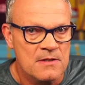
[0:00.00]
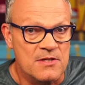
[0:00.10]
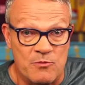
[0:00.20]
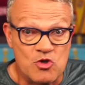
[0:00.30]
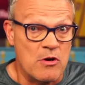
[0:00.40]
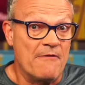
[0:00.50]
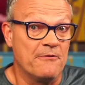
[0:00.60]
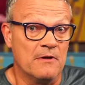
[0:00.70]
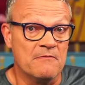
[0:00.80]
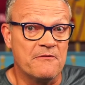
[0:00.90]
some
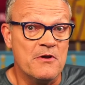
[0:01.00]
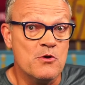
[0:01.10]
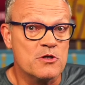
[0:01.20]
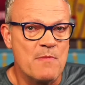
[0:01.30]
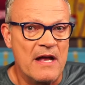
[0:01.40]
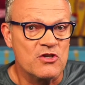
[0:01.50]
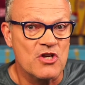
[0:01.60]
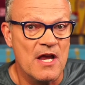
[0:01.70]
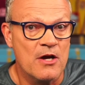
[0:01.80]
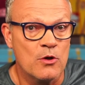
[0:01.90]
truffle-infused
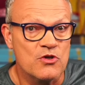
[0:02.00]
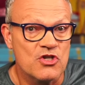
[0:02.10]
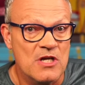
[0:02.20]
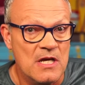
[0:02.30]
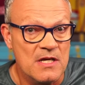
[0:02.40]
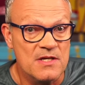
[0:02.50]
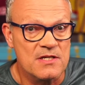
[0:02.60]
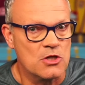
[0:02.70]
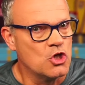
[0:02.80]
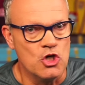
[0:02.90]
Manchego
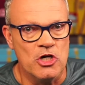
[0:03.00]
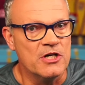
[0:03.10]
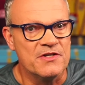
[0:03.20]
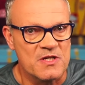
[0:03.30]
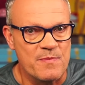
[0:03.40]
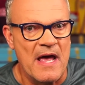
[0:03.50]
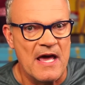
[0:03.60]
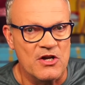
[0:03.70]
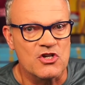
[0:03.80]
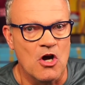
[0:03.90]
cheese, good
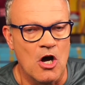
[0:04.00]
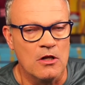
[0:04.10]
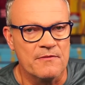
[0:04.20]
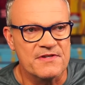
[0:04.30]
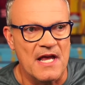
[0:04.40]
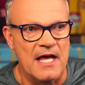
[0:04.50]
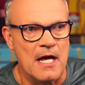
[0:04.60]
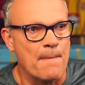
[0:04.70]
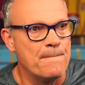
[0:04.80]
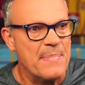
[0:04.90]
Spanish olives, and
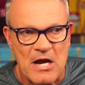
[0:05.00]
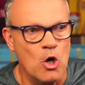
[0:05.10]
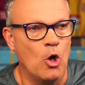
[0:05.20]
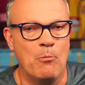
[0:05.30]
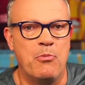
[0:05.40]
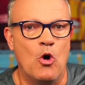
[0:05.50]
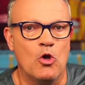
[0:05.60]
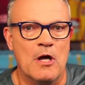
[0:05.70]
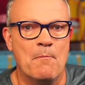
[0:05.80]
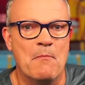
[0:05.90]
a big old
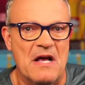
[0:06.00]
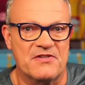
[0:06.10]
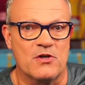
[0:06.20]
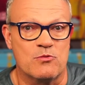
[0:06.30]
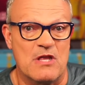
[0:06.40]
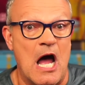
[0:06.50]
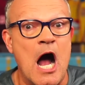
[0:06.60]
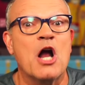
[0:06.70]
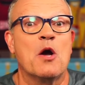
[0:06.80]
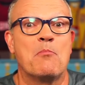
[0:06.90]
bowl of mussels with a
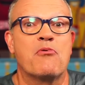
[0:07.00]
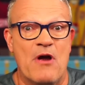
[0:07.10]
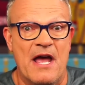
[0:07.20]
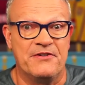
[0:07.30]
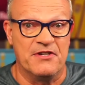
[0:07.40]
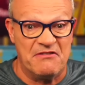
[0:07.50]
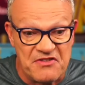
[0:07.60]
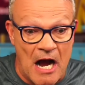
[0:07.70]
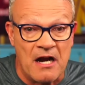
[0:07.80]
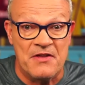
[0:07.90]
hunk of bread to
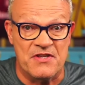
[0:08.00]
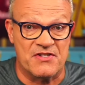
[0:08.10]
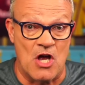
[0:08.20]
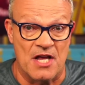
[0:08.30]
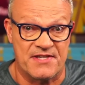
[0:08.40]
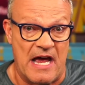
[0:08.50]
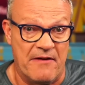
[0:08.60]
dunk in the sauce